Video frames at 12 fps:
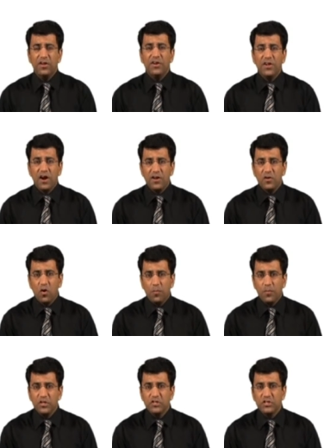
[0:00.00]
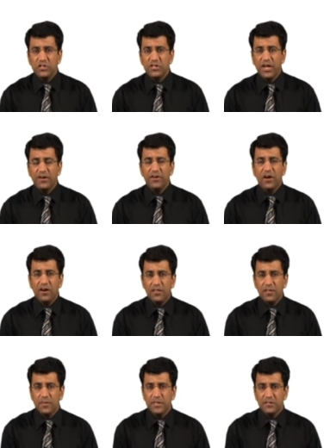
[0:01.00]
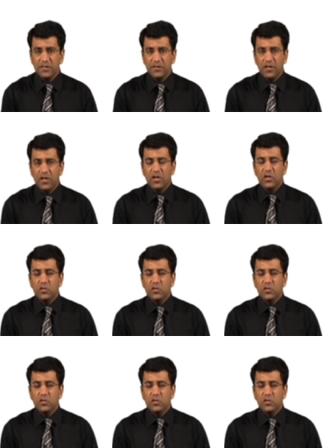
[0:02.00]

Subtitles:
regarding operations, and regarding some other thing.